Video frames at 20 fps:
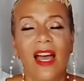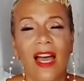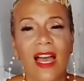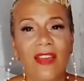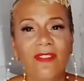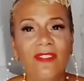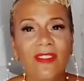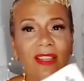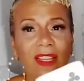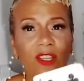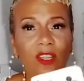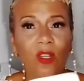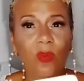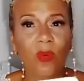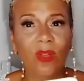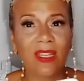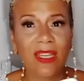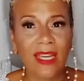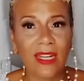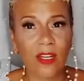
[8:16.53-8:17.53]
I feel like
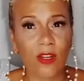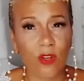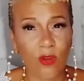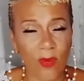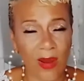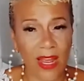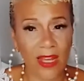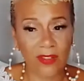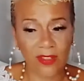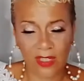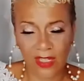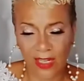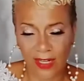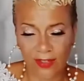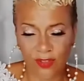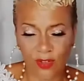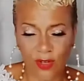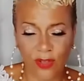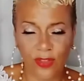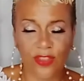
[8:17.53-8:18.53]
you were getting grounded
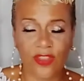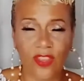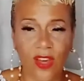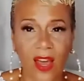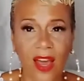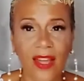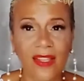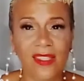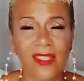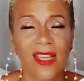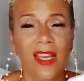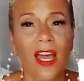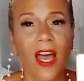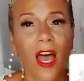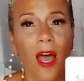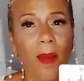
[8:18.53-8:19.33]
in your thoughts